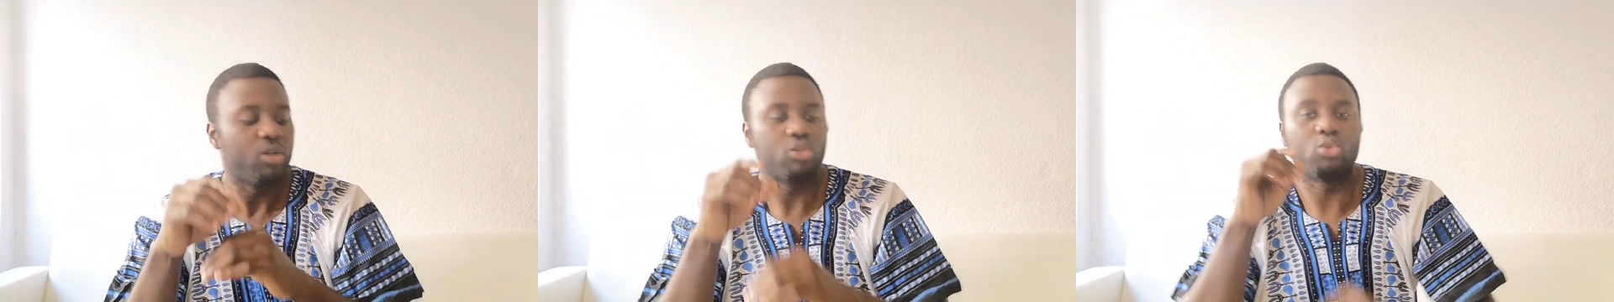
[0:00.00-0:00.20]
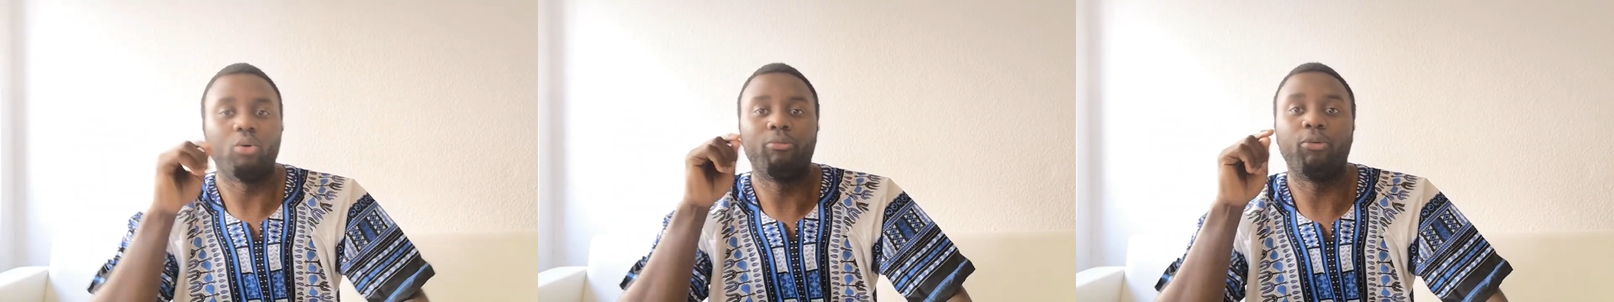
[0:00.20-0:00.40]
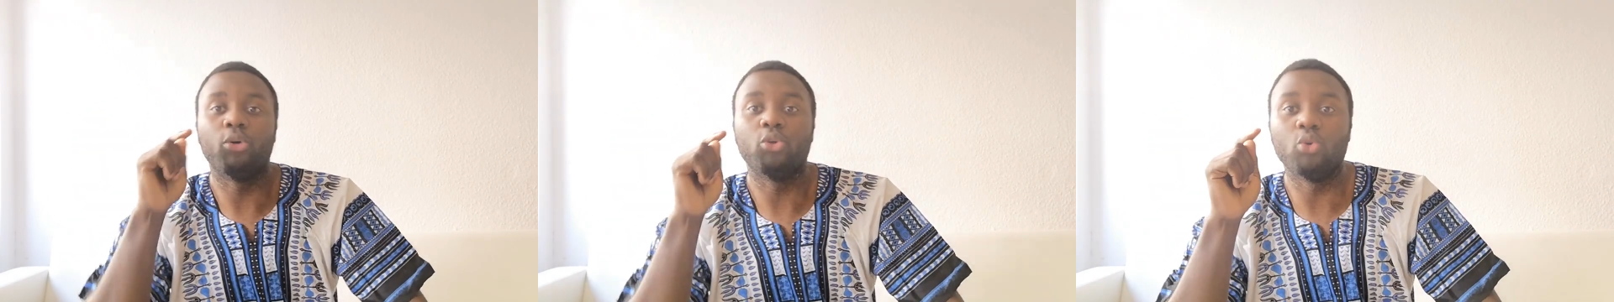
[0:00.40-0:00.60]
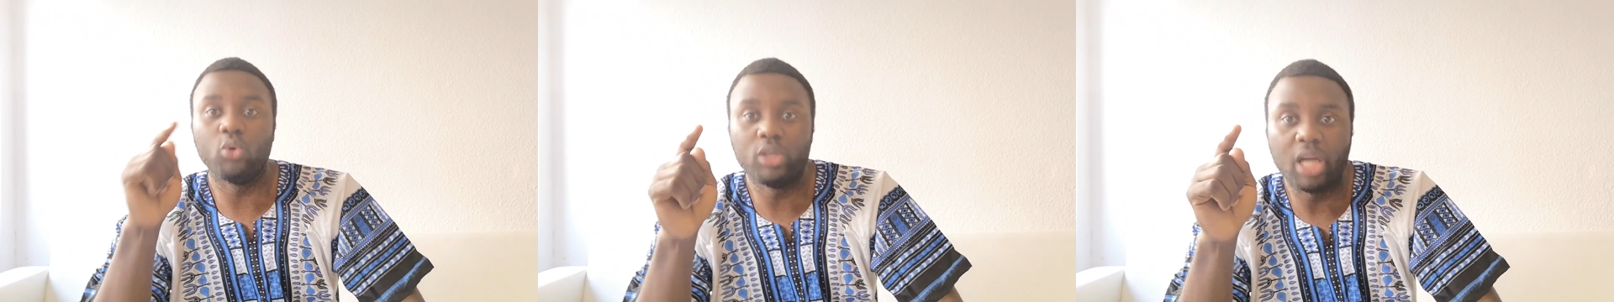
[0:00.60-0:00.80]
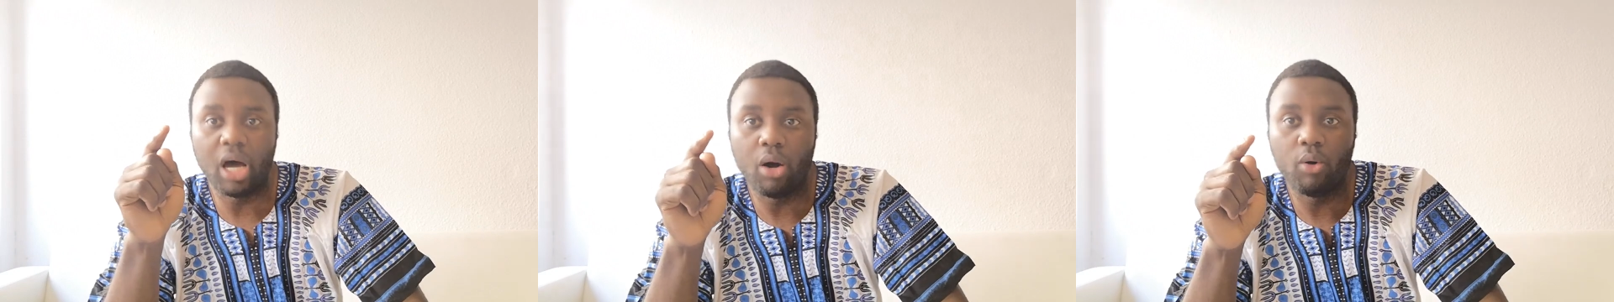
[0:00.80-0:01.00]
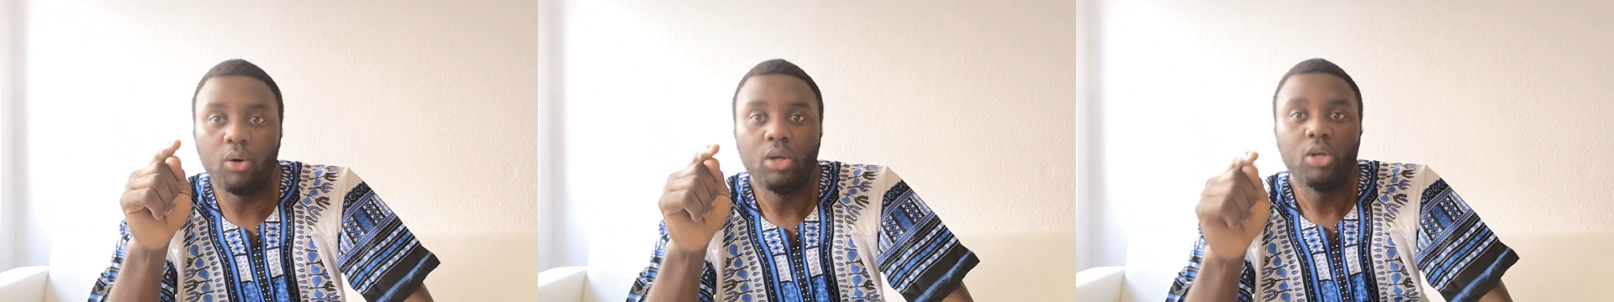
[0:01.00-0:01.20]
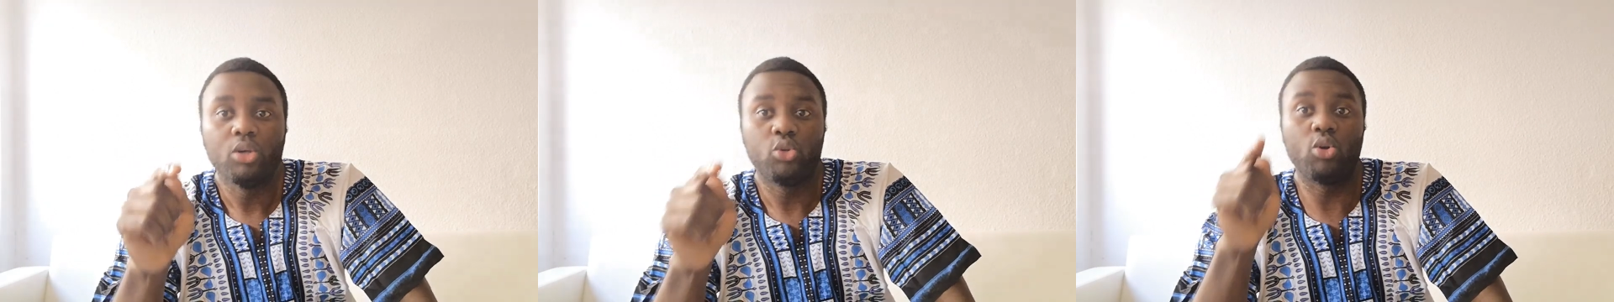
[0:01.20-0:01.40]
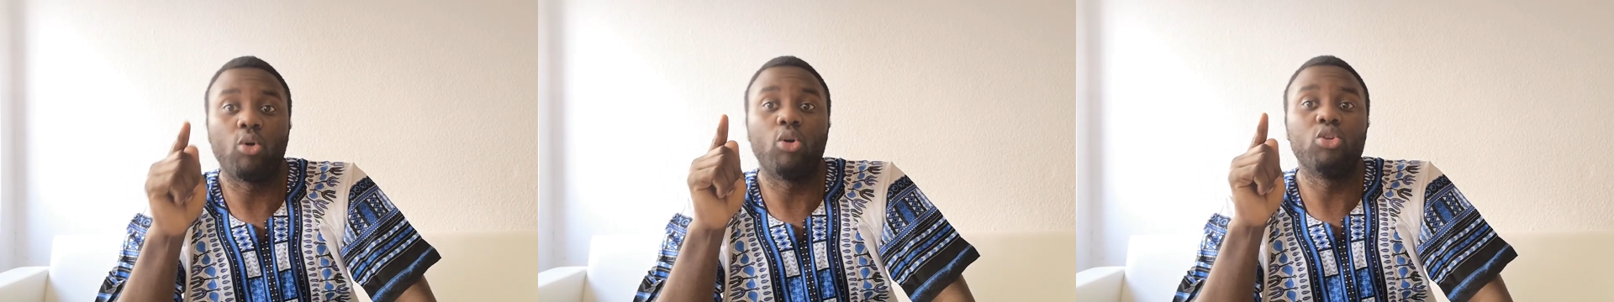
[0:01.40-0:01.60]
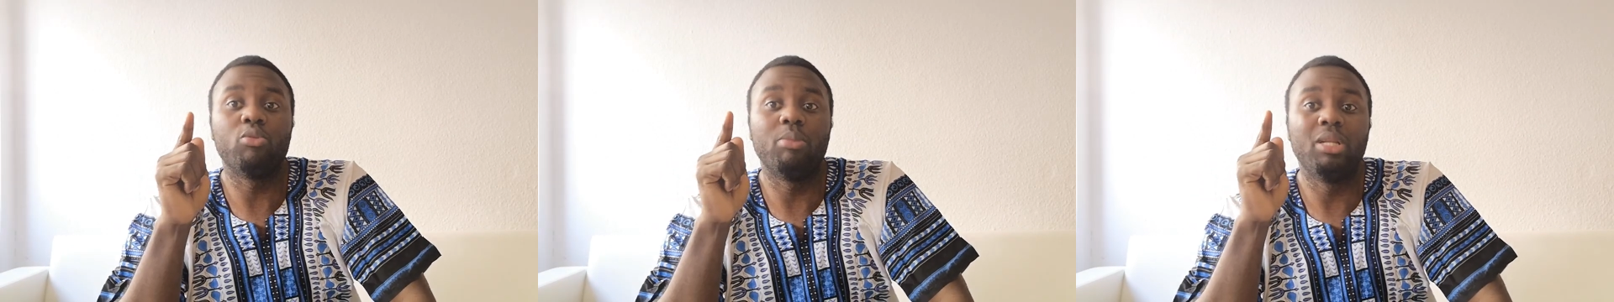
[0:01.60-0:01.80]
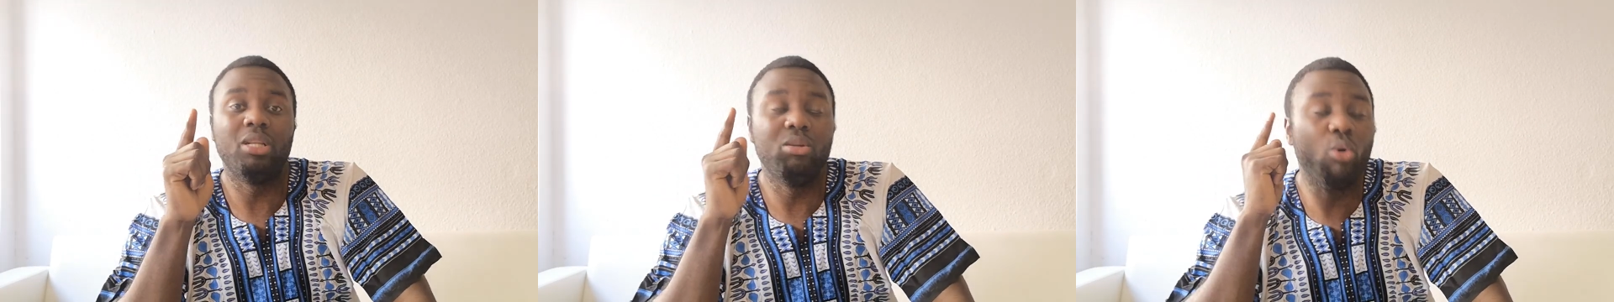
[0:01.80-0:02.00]
So for you now, you're going to
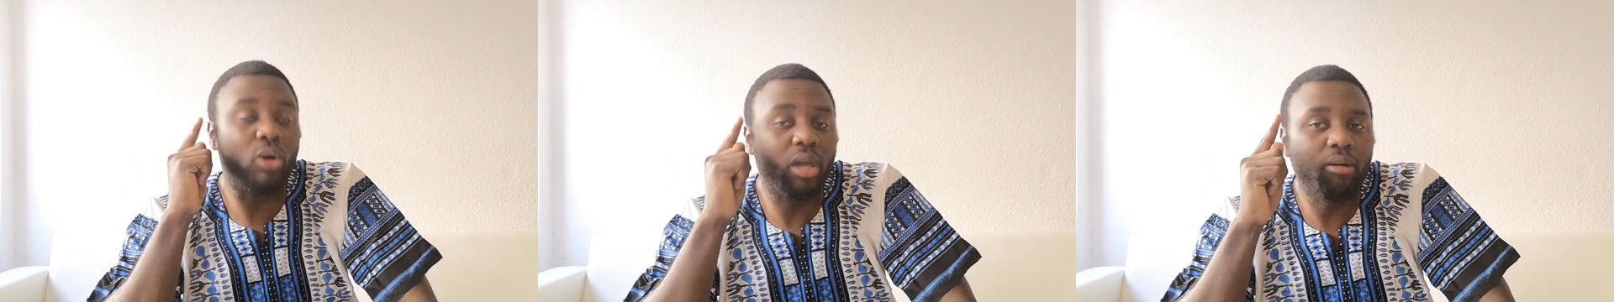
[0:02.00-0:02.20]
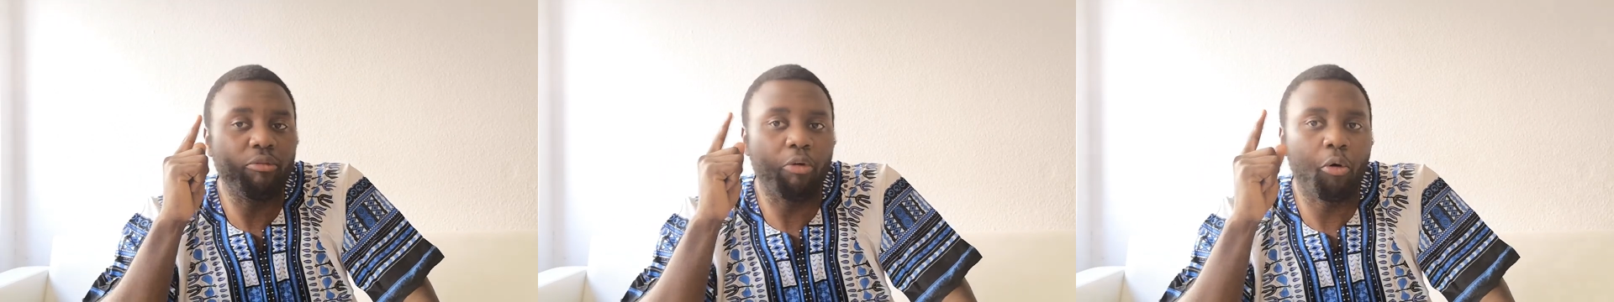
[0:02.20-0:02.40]
be looking